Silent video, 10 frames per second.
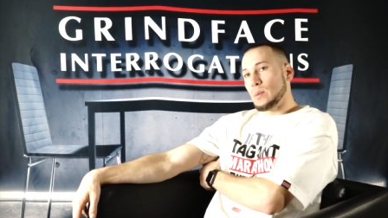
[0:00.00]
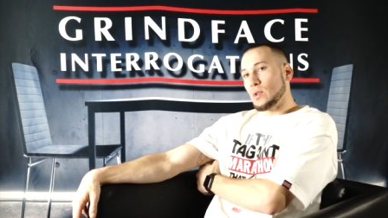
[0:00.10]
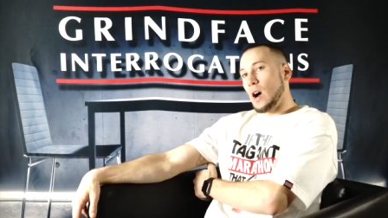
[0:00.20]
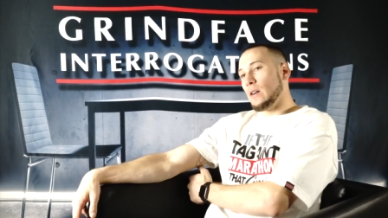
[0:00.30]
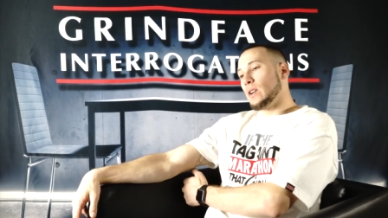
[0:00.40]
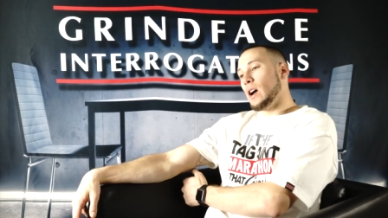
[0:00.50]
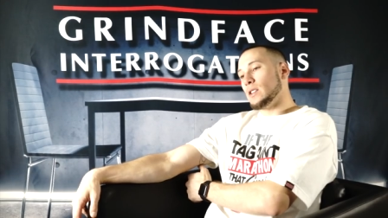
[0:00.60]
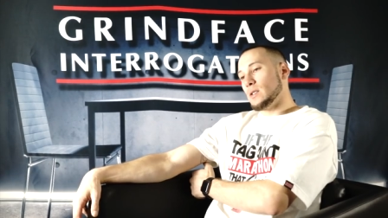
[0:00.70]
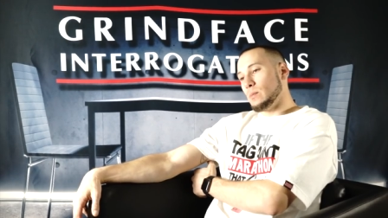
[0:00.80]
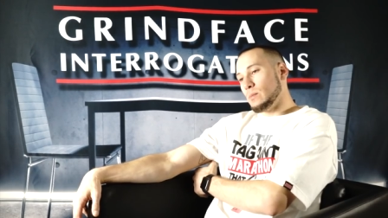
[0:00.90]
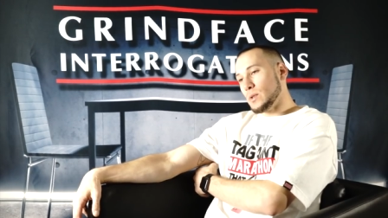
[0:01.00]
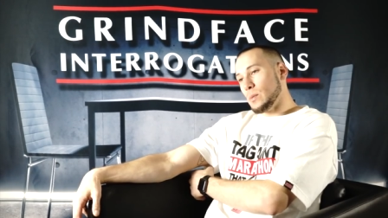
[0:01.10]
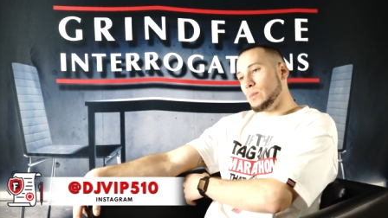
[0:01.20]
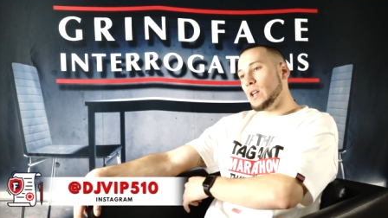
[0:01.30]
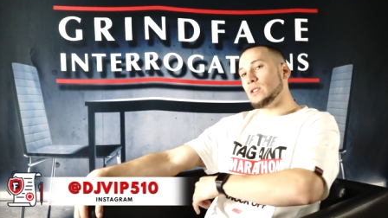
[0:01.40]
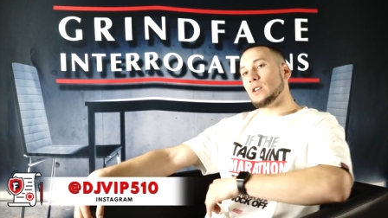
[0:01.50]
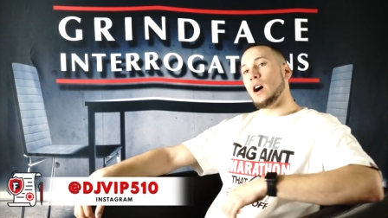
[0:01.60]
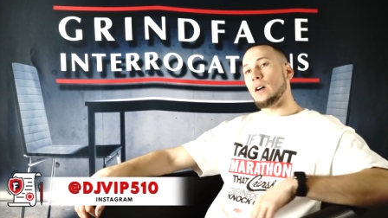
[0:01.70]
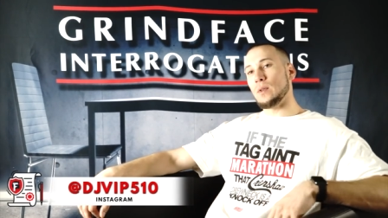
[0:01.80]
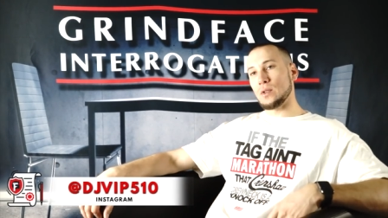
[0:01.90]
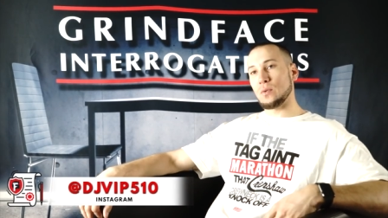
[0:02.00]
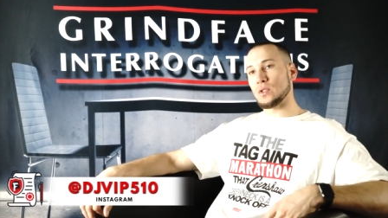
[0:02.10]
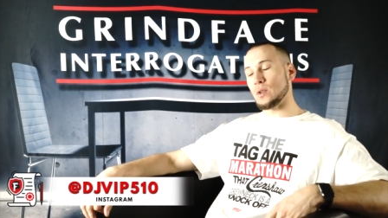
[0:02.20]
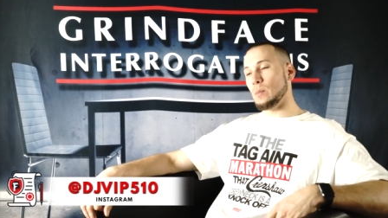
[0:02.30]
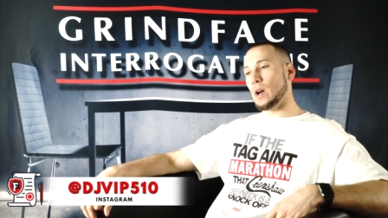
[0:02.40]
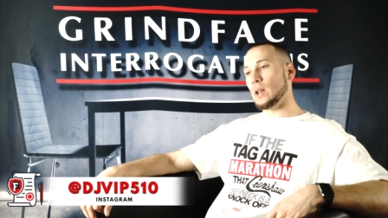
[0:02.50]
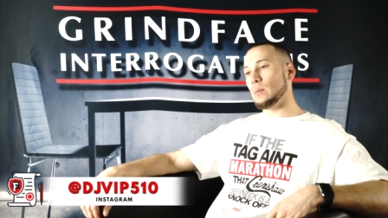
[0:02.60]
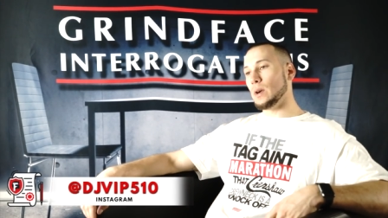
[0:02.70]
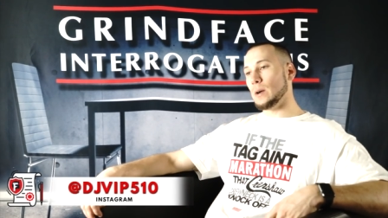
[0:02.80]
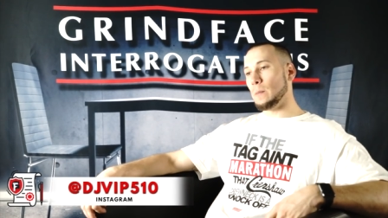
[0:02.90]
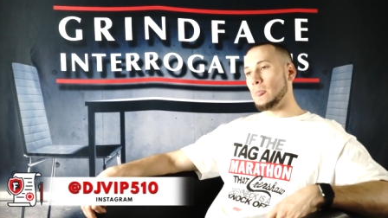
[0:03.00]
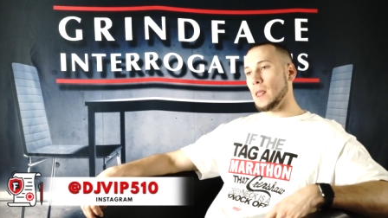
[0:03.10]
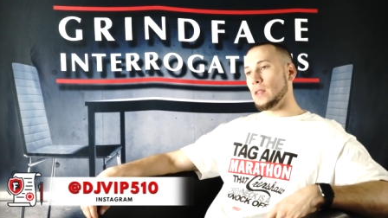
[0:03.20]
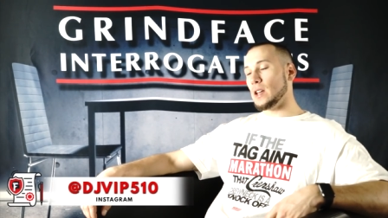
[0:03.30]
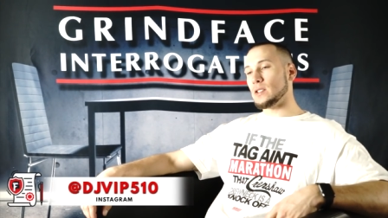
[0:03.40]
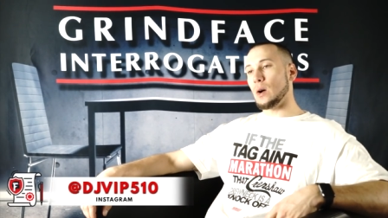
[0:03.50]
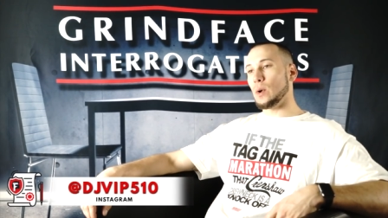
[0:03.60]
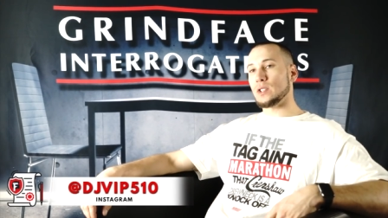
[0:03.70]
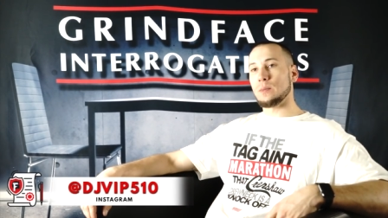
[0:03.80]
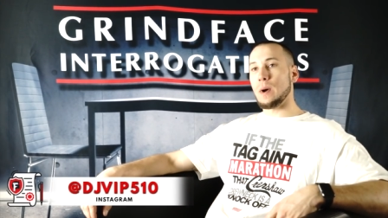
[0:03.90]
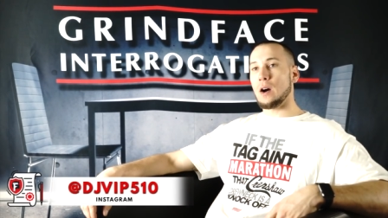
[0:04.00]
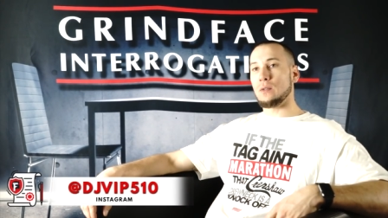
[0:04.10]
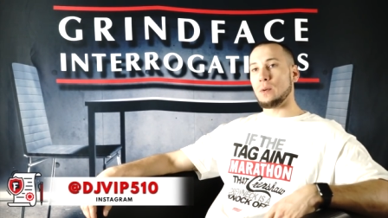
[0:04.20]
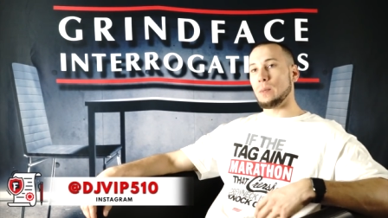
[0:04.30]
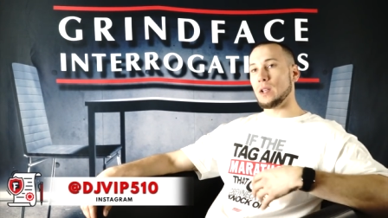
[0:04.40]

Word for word: So I've gotten some some decent offers for some money, but that's not what it's about for me.